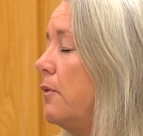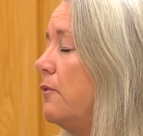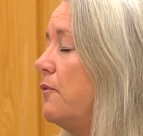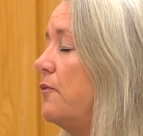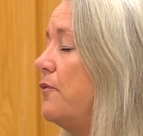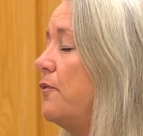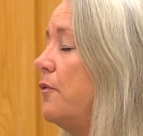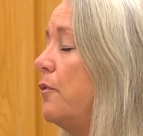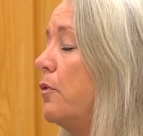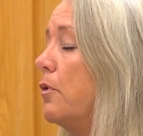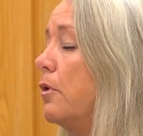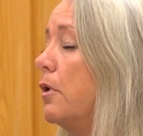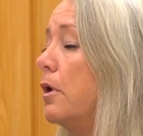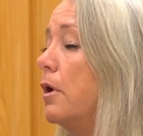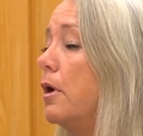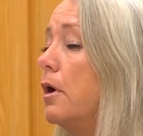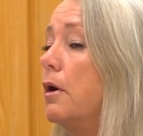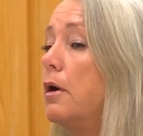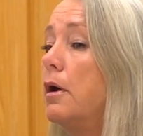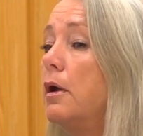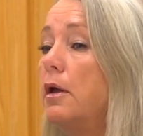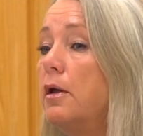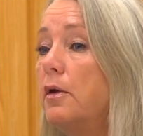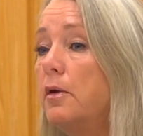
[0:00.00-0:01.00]

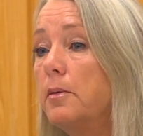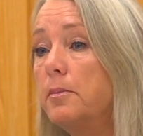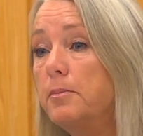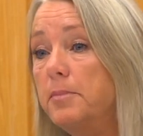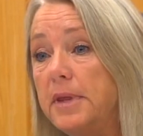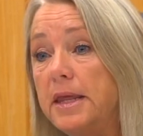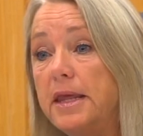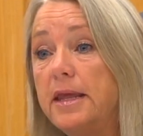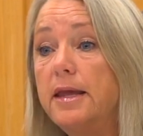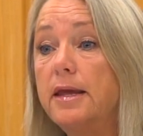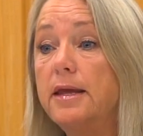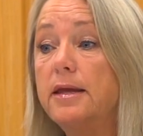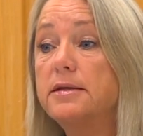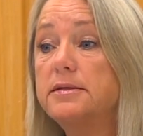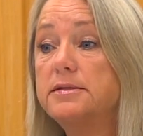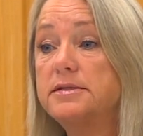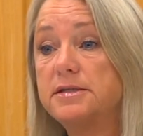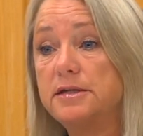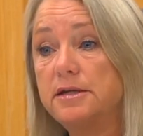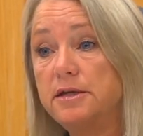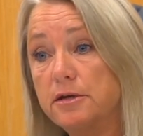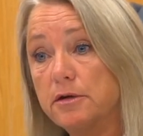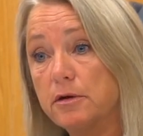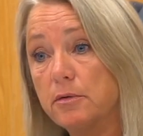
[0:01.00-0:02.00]
for me
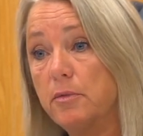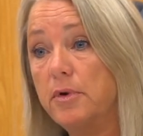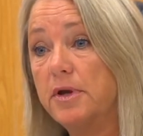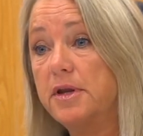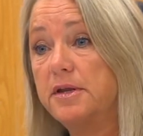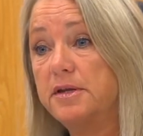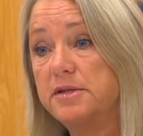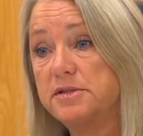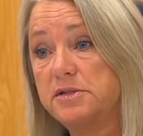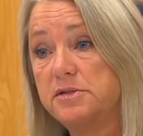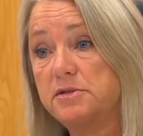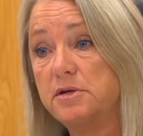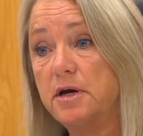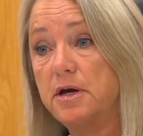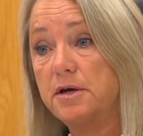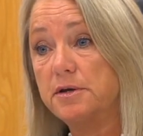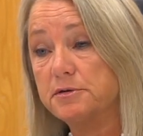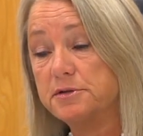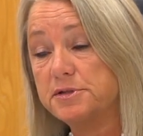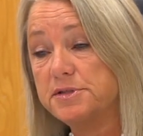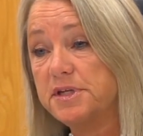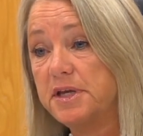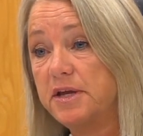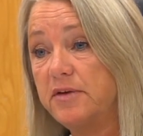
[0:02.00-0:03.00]
to hear what his
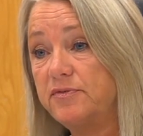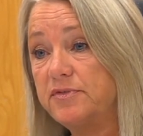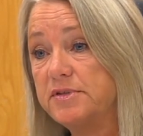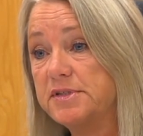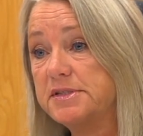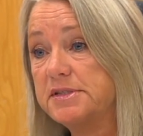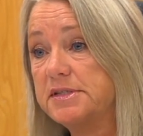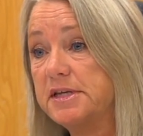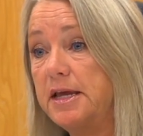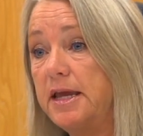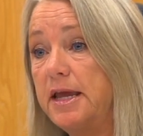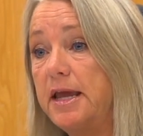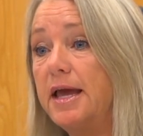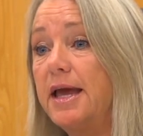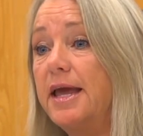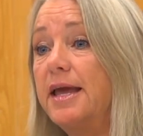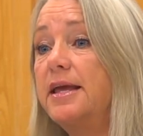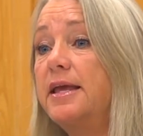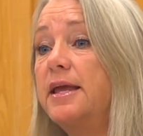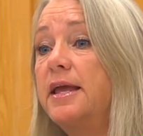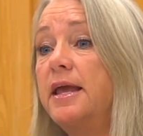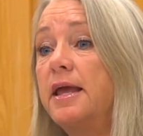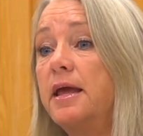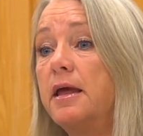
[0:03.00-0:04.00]
daughters have to say, I
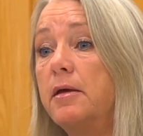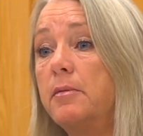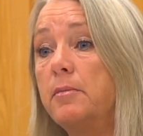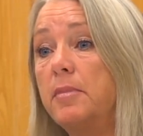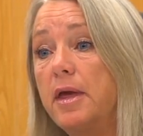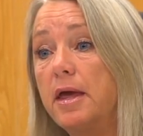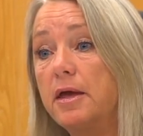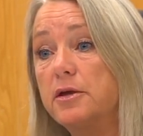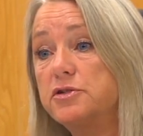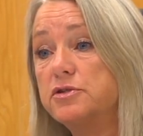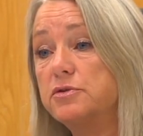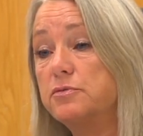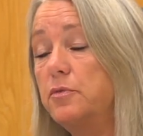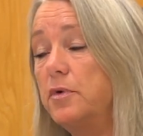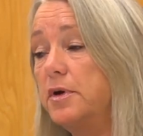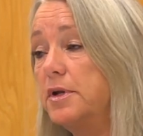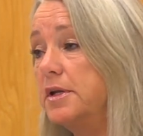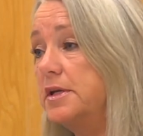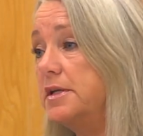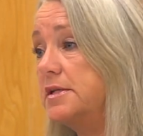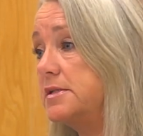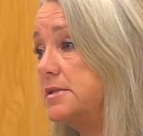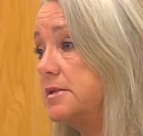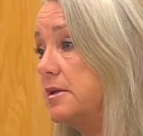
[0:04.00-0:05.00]
can't imagine what
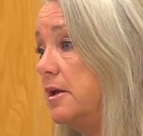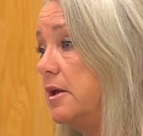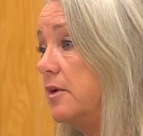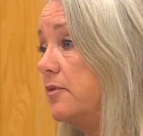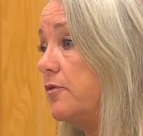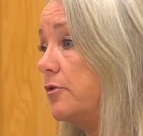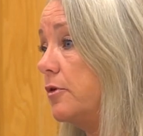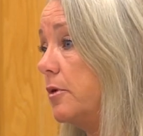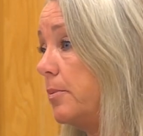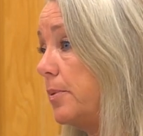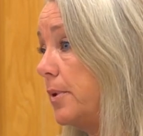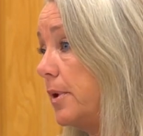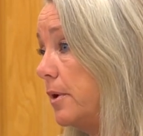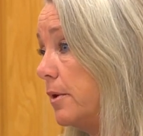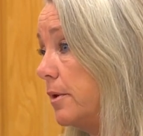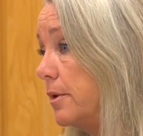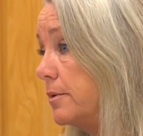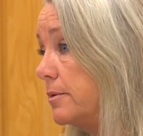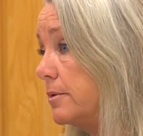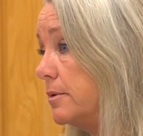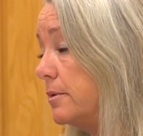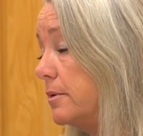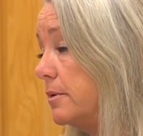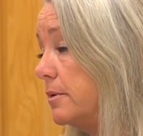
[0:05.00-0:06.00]
it is like for a parent.